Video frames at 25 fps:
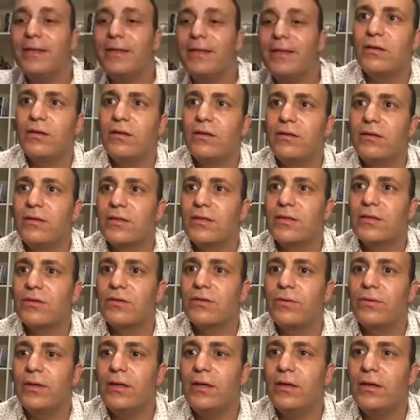the
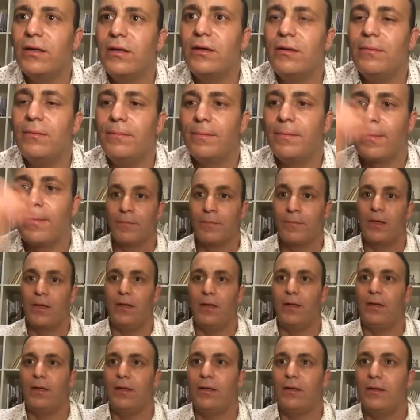screen.
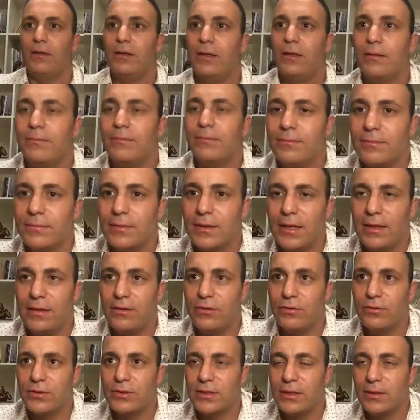Yeah, can
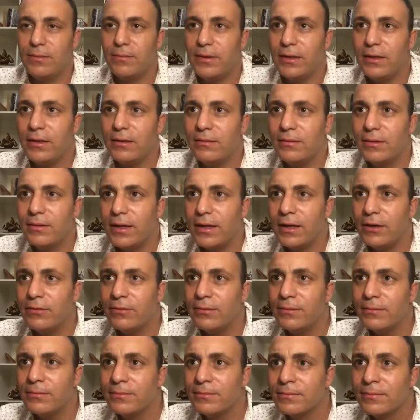you see me
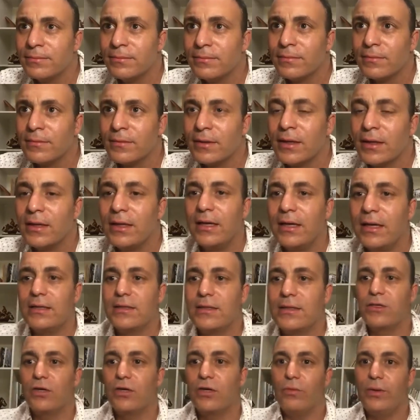now? Yeah,
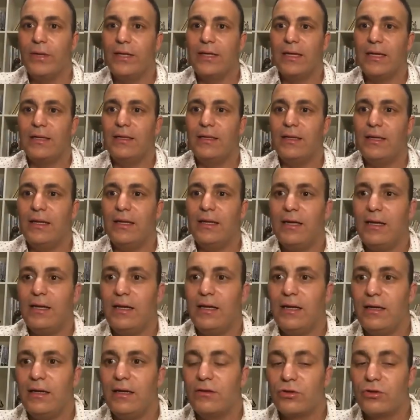so we can
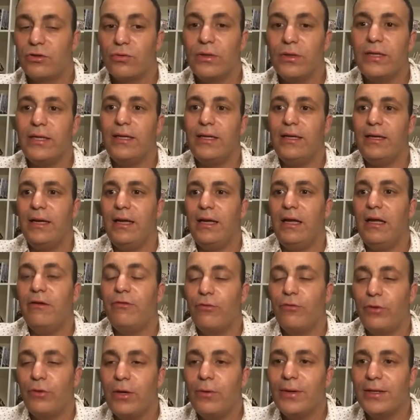truly,
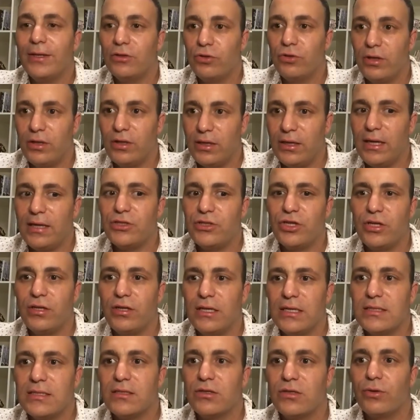if we want to engage in
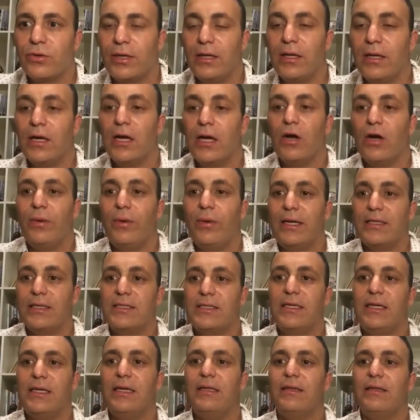history, we can
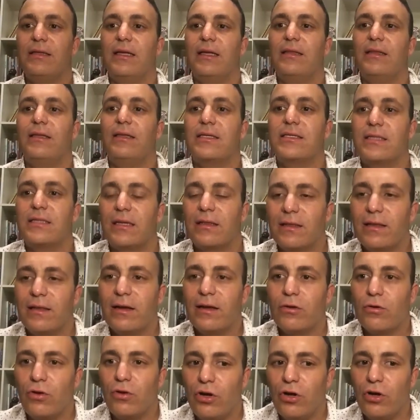see that the
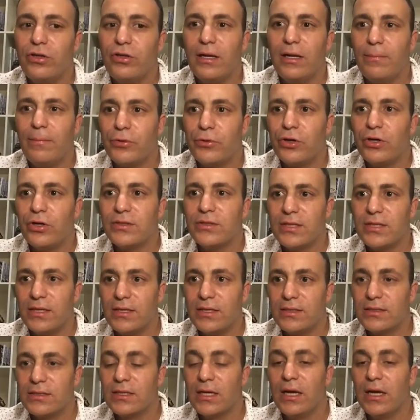settler colonial process,